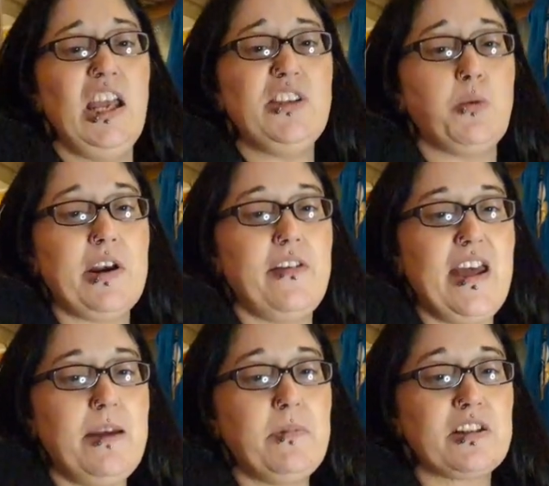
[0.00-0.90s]
It's one of
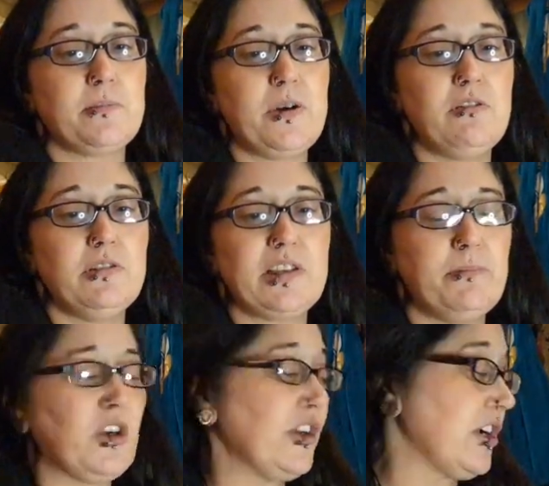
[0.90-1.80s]
them, I suppose.
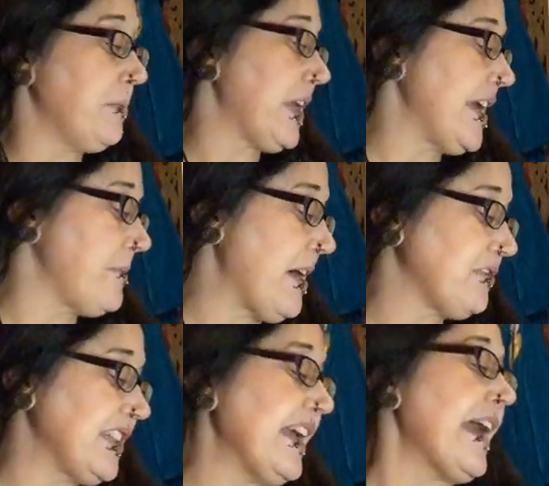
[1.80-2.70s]
I'm not going to complain
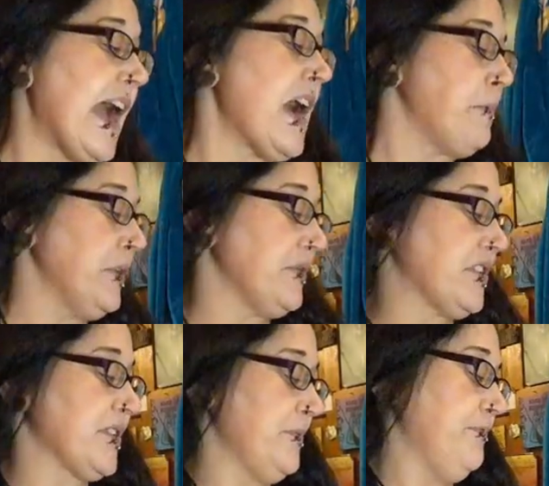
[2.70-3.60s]
about it. It
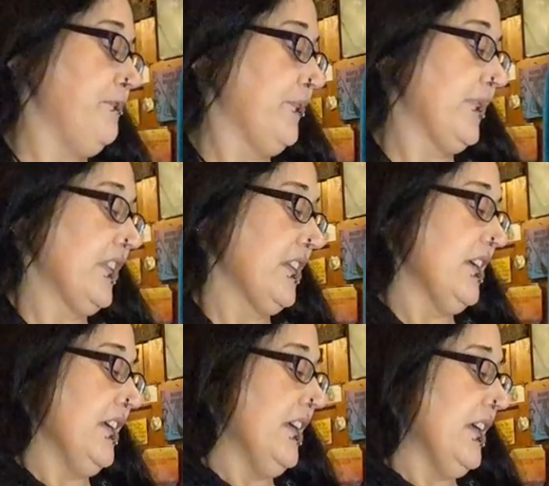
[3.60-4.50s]
happens.
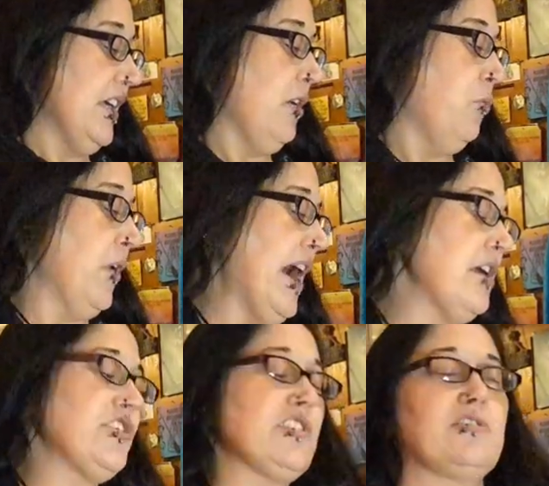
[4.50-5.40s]
We
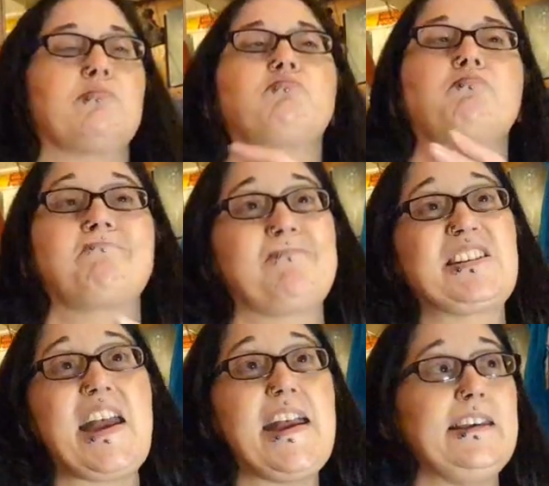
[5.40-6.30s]
are just
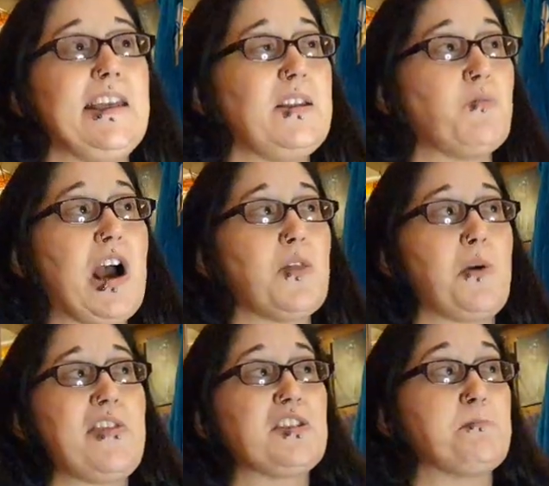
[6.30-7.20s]
staying in while
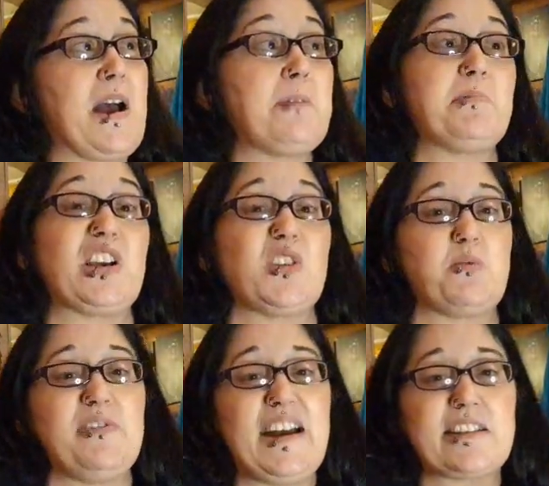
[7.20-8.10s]
the weather's bad
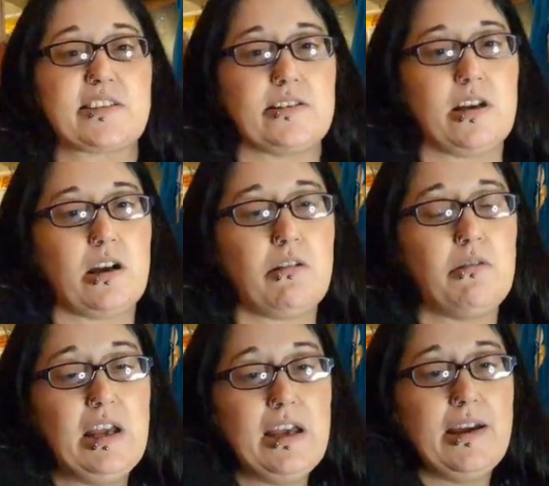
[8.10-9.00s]
because we've had snow.